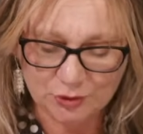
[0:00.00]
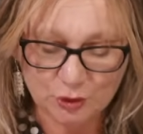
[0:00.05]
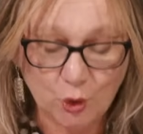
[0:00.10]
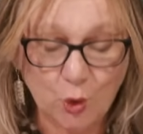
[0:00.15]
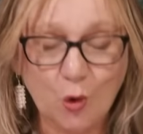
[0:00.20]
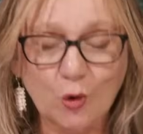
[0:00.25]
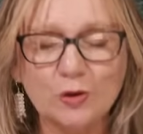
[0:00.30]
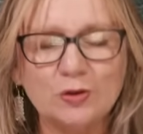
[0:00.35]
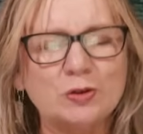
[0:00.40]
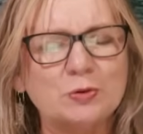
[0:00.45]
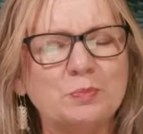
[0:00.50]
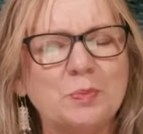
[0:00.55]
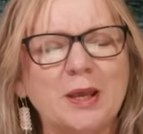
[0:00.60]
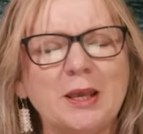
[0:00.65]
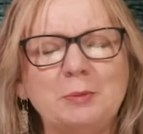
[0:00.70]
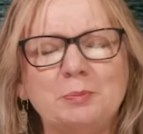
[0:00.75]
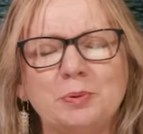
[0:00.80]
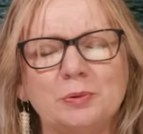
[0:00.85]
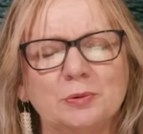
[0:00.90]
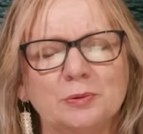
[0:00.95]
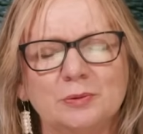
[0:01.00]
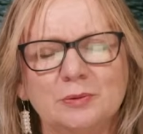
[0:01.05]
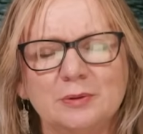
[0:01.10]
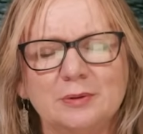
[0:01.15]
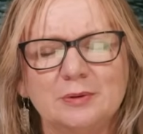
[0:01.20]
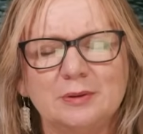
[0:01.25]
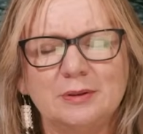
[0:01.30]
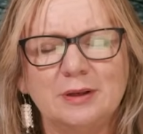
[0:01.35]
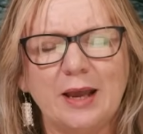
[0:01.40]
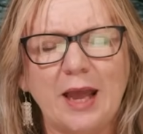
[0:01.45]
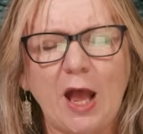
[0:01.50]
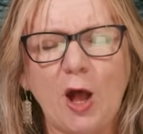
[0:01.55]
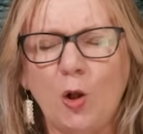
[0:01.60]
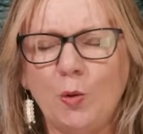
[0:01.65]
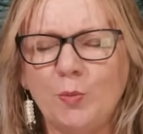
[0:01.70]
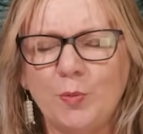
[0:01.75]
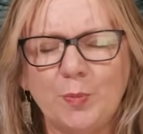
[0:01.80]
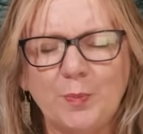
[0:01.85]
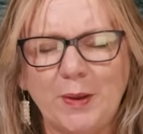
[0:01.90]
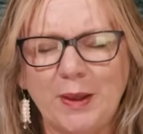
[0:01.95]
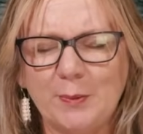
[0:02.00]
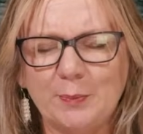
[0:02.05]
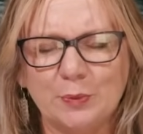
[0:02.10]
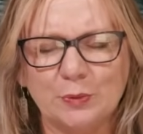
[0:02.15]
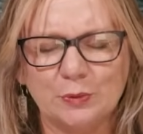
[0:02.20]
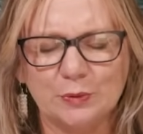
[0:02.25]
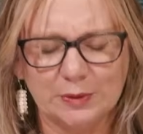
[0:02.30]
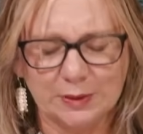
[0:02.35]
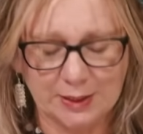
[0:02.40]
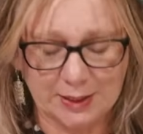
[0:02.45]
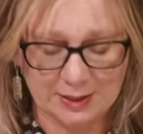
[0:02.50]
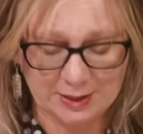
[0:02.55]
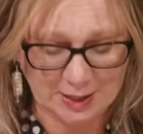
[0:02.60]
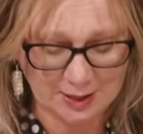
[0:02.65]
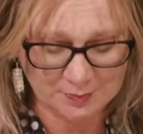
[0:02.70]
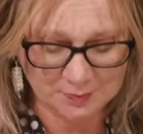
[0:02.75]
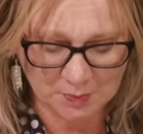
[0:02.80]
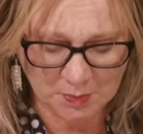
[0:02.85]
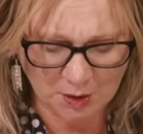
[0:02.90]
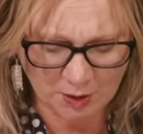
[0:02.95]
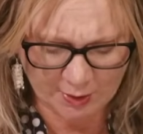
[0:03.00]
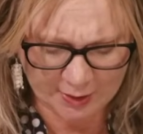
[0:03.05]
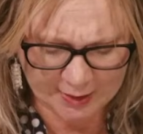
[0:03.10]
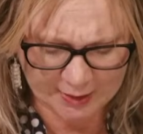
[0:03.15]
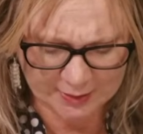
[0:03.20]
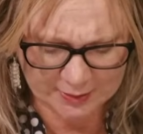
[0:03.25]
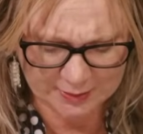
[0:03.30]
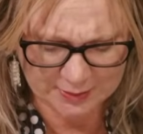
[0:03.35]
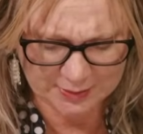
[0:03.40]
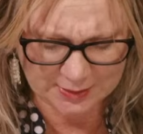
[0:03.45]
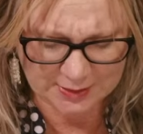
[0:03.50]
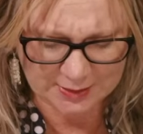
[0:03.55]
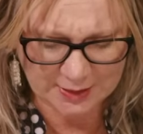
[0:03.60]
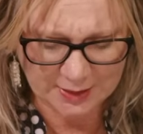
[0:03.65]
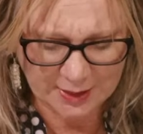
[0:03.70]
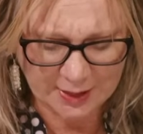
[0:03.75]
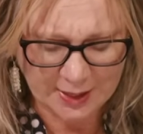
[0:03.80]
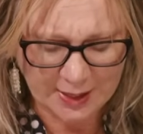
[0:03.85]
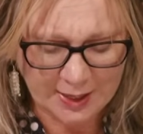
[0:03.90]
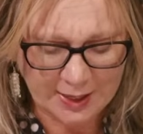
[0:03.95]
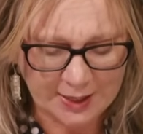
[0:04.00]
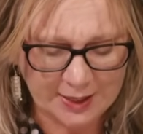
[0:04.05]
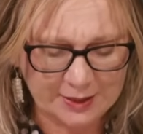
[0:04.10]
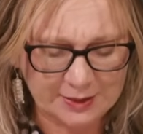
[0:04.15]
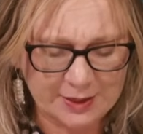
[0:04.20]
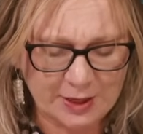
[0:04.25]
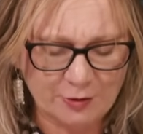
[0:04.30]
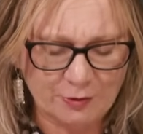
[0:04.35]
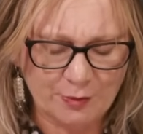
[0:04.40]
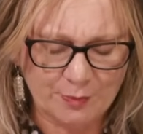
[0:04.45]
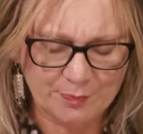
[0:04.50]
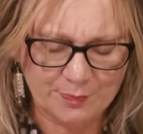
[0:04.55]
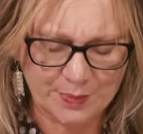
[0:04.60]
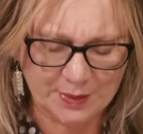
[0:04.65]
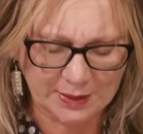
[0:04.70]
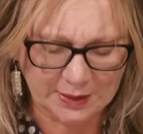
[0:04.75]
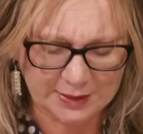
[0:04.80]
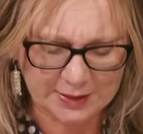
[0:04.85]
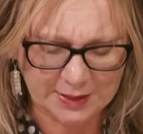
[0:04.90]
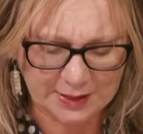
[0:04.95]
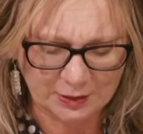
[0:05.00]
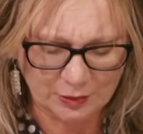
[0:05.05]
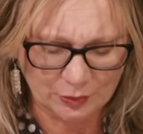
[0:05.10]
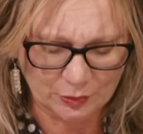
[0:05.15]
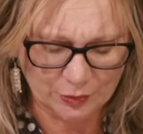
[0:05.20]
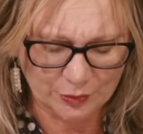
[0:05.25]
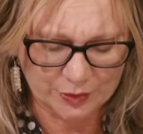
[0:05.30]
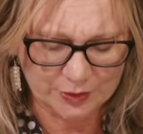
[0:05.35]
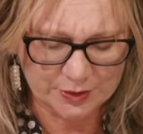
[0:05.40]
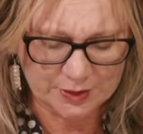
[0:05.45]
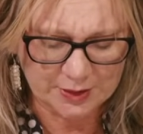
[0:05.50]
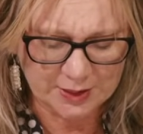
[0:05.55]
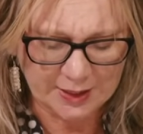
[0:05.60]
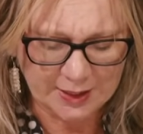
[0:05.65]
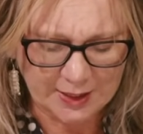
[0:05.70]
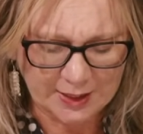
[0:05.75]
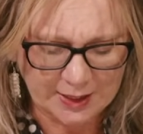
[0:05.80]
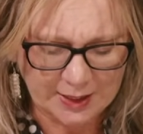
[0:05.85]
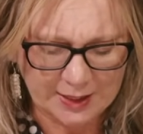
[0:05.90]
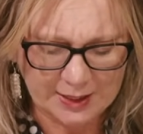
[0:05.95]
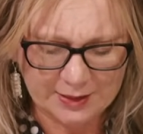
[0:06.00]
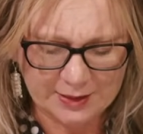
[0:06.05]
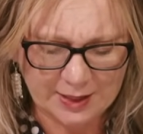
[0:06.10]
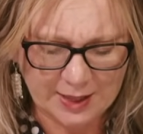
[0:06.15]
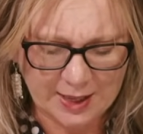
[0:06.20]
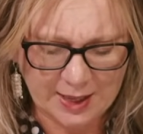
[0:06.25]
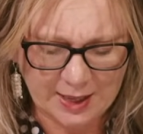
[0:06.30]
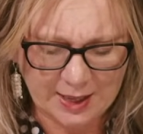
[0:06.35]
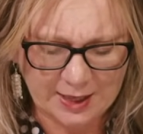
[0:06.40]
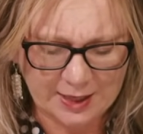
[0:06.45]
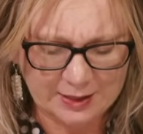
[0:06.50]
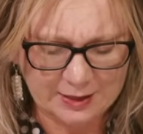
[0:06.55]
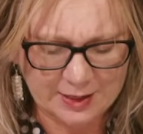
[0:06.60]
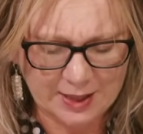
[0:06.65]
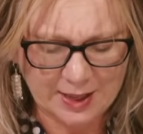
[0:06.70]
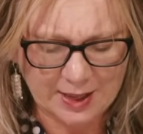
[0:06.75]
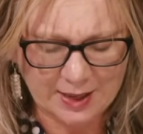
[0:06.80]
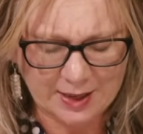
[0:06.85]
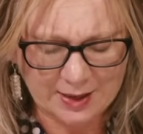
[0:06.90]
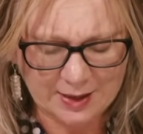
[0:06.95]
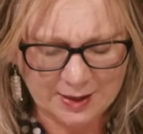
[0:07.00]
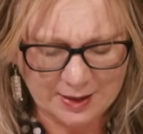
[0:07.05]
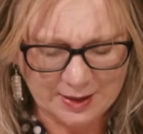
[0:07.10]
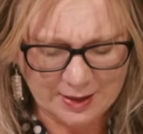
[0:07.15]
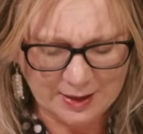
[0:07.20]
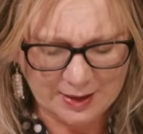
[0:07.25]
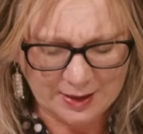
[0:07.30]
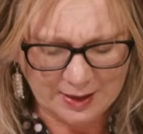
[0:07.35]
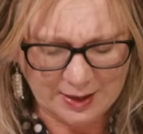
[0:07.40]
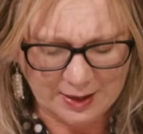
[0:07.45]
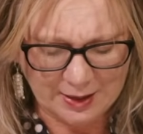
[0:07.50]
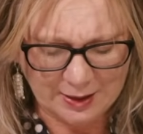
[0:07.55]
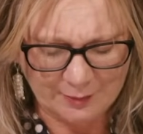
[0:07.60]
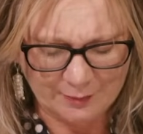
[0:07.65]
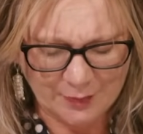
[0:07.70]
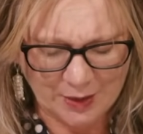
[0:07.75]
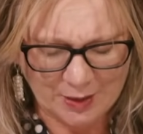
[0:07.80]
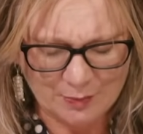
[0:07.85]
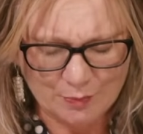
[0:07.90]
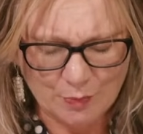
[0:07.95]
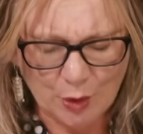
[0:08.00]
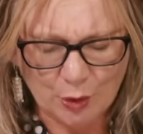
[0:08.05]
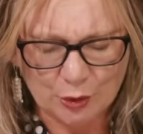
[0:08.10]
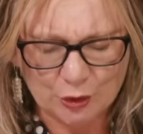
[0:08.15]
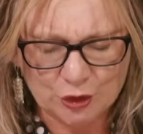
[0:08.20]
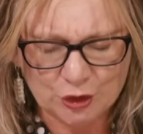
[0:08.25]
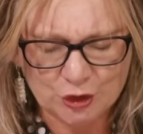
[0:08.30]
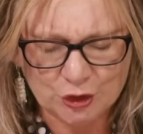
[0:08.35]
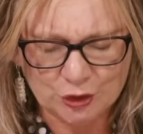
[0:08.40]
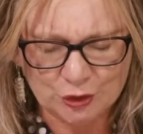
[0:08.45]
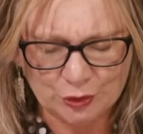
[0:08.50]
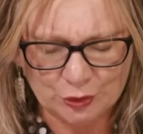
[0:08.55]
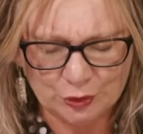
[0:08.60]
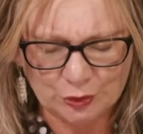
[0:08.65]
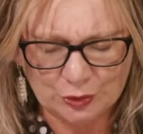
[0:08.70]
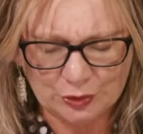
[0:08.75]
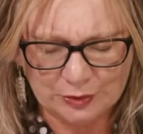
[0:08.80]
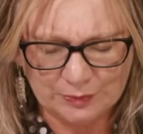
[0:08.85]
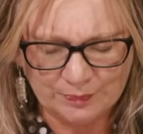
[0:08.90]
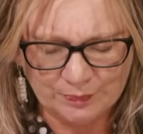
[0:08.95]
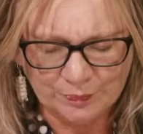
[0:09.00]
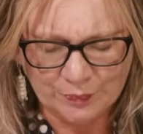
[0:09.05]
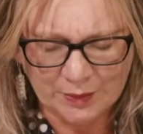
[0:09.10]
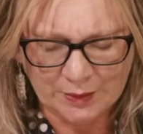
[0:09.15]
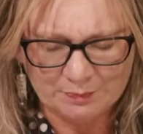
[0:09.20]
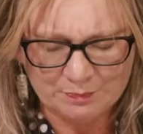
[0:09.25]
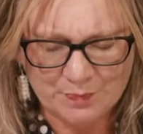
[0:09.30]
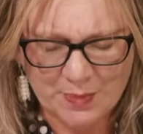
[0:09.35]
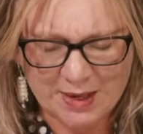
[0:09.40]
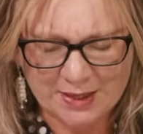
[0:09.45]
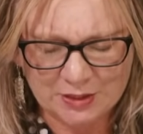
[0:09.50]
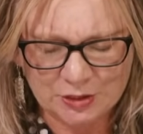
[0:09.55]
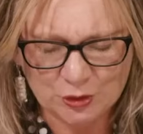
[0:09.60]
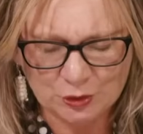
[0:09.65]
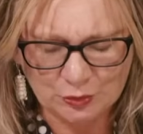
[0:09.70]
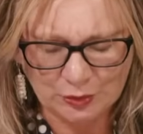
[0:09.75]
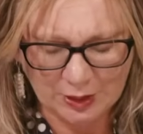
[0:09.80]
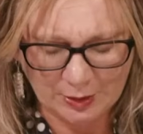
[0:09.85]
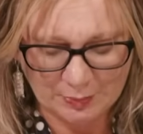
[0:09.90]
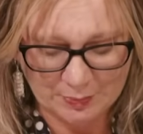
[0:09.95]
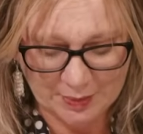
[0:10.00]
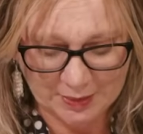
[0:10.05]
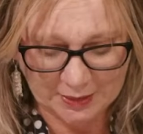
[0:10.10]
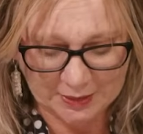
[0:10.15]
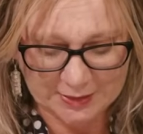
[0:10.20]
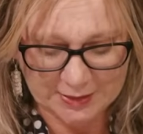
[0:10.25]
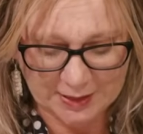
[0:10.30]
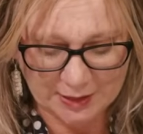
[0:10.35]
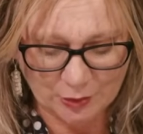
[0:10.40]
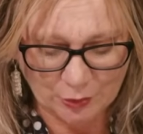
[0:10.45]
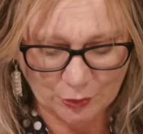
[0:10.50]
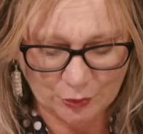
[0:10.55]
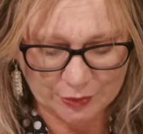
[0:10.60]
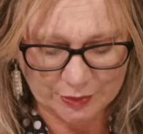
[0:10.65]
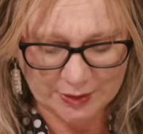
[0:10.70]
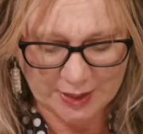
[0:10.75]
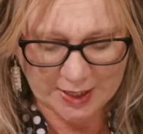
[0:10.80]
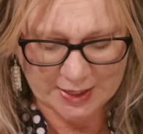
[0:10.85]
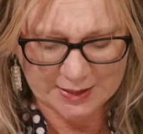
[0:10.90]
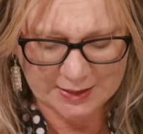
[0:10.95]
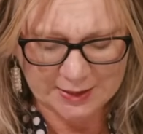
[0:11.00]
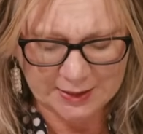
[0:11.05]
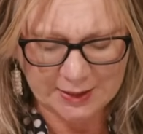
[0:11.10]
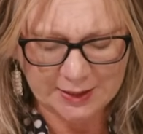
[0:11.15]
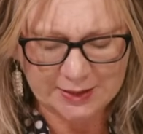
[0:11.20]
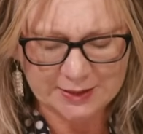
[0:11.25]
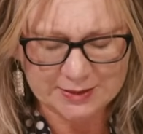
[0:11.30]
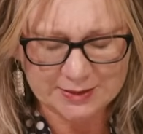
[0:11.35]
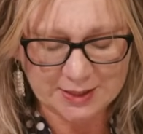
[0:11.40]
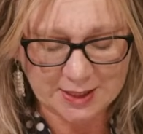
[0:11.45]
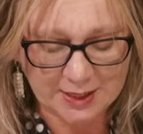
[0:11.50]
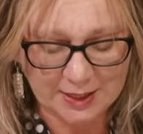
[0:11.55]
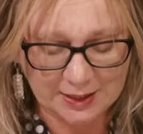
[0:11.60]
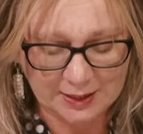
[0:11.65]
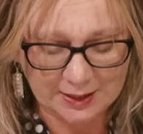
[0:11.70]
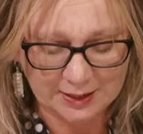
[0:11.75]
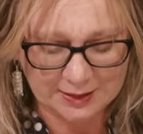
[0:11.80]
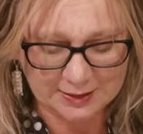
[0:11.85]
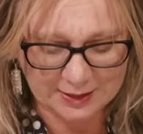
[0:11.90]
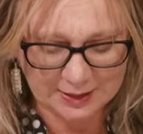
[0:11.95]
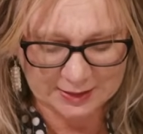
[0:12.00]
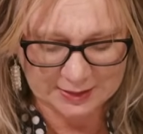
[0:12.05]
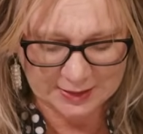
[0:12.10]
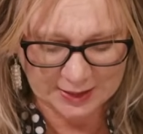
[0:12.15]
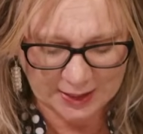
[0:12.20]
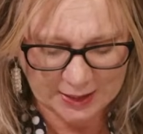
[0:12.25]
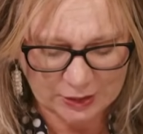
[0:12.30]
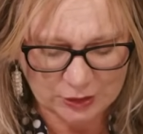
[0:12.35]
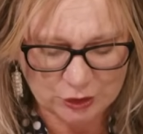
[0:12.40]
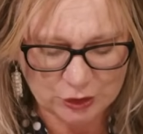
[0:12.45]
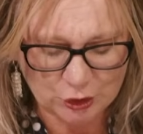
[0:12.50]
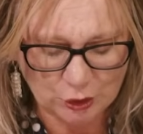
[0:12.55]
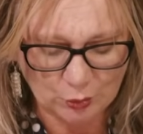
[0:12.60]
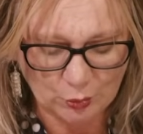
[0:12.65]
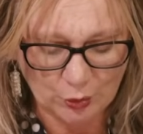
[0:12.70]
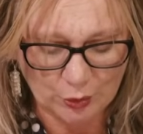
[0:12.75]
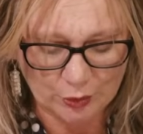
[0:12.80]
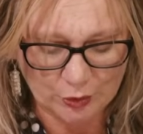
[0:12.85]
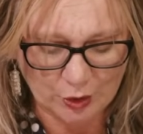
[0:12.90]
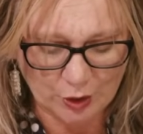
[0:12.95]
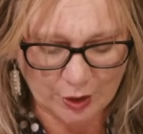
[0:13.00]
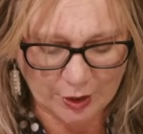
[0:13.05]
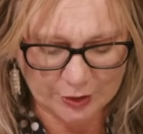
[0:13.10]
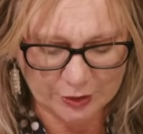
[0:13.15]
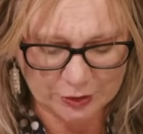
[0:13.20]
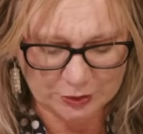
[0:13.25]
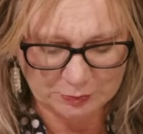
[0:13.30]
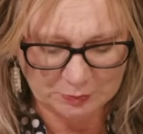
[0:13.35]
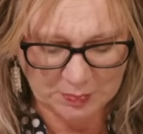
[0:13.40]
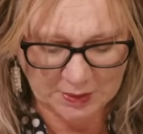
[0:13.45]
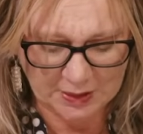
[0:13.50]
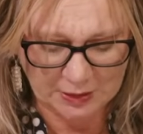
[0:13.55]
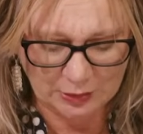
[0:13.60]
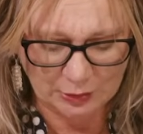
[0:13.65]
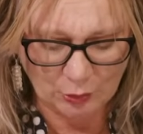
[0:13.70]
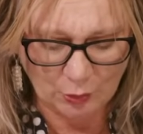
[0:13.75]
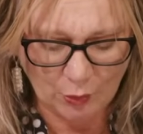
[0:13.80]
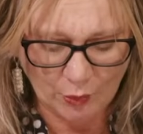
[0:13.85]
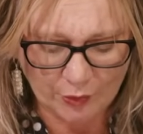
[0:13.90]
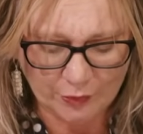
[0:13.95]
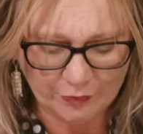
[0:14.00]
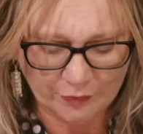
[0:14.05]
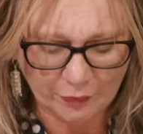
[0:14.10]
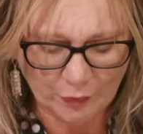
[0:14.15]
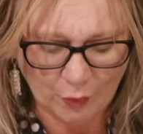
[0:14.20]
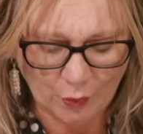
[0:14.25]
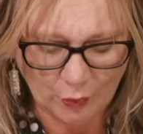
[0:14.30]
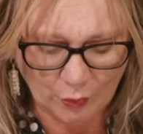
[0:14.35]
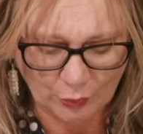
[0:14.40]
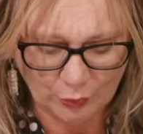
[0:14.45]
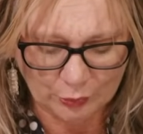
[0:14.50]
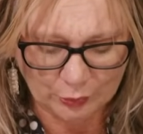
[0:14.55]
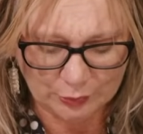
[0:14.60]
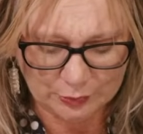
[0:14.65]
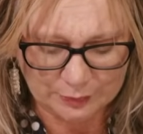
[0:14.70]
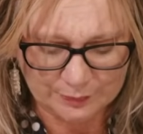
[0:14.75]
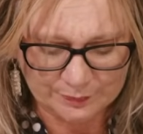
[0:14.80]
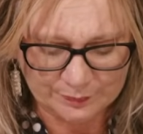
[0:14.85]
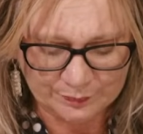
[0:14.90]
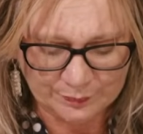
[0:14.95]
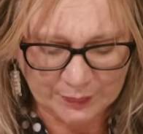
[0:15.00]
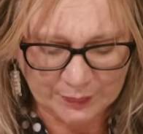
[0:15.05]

talk to people, help people in their minds, in their ability, Lord, in their emotional, mental ability, Lord, that needs healing, that needs you, O God, to be Lord of all,